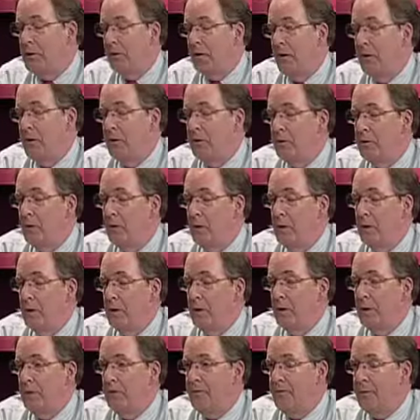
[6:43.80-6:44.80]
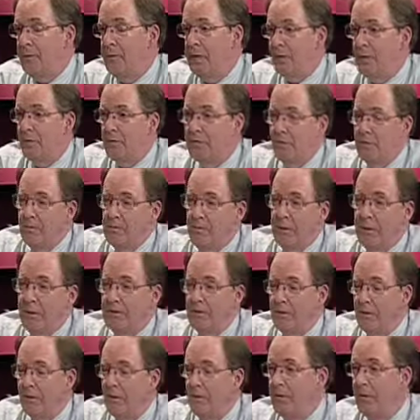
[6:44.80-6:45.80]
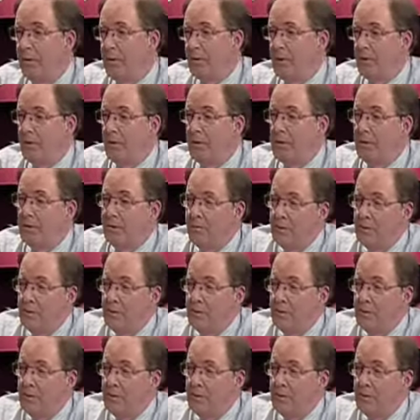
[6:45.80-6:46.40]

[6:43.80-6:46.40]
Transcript: now you're incurring late fees and that fee and this fee, and